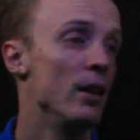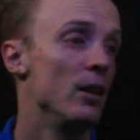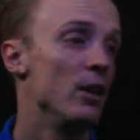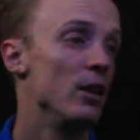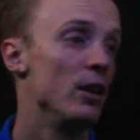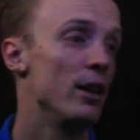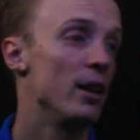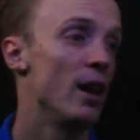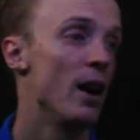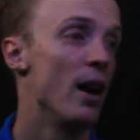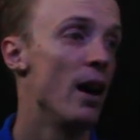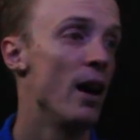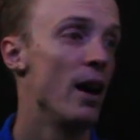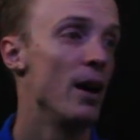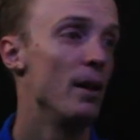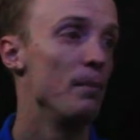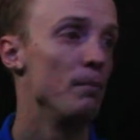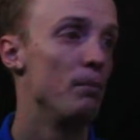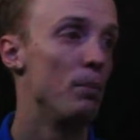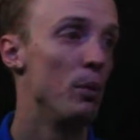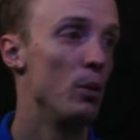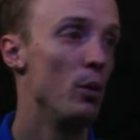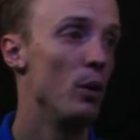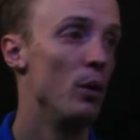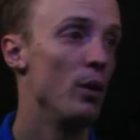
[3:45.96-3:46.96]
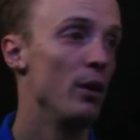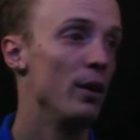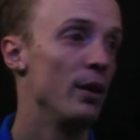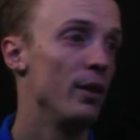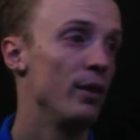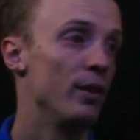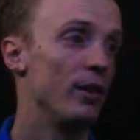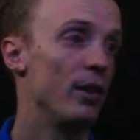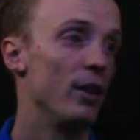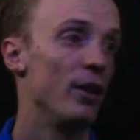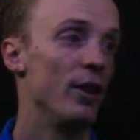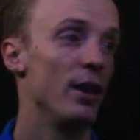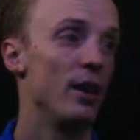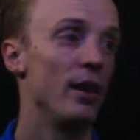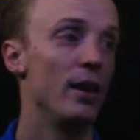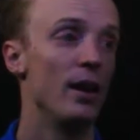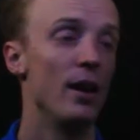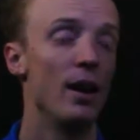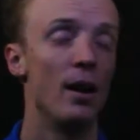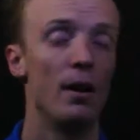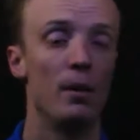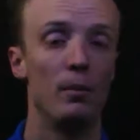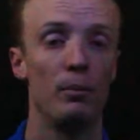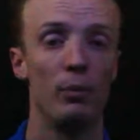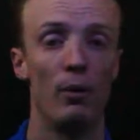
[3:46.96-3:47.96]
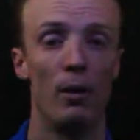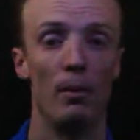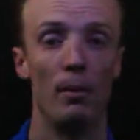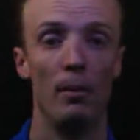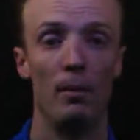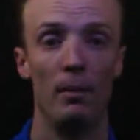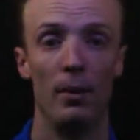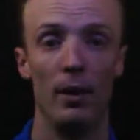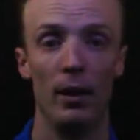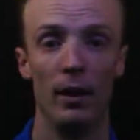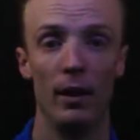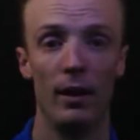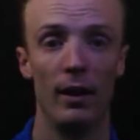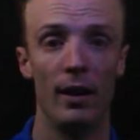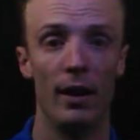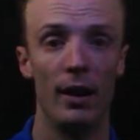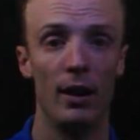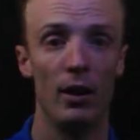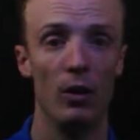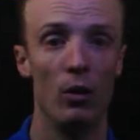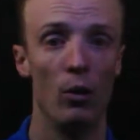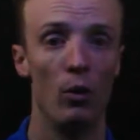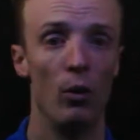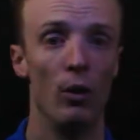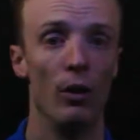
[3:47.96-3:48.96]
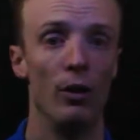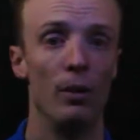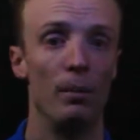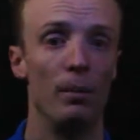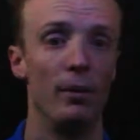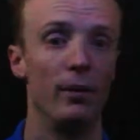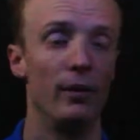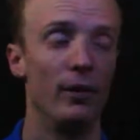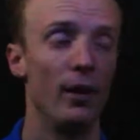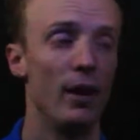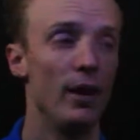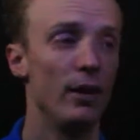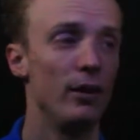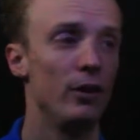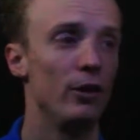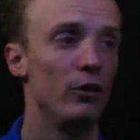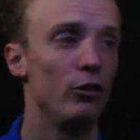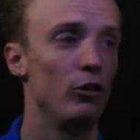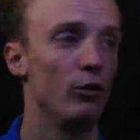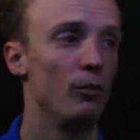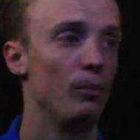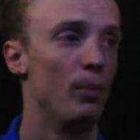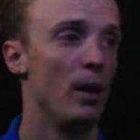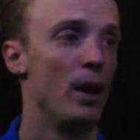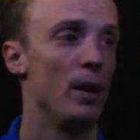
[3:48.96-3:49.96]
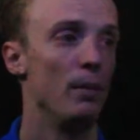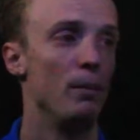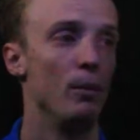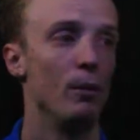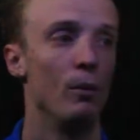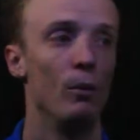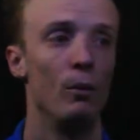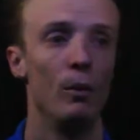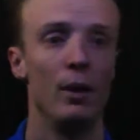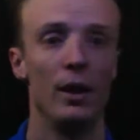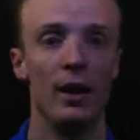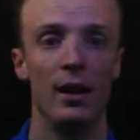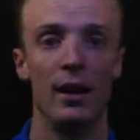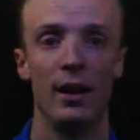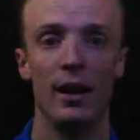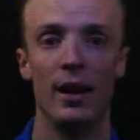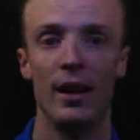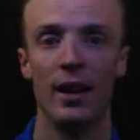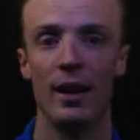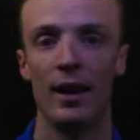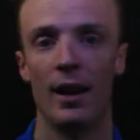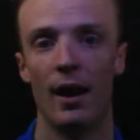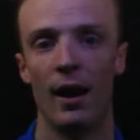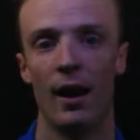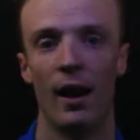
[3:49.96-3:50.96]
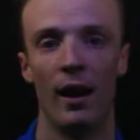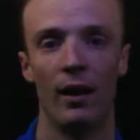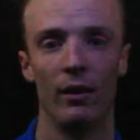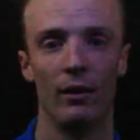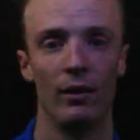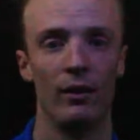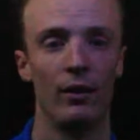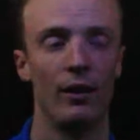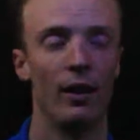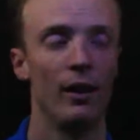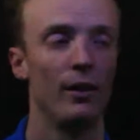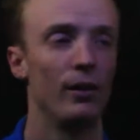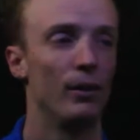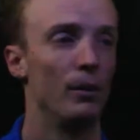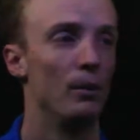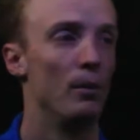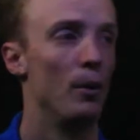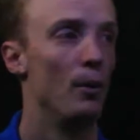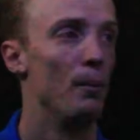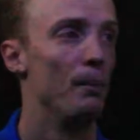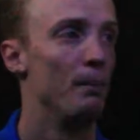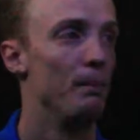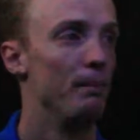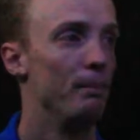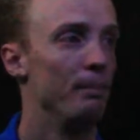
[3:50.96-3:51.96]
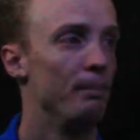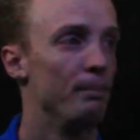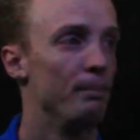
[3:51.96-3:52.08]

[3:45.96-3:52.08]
you can't put the probability or the percentage of people in here as a decimal.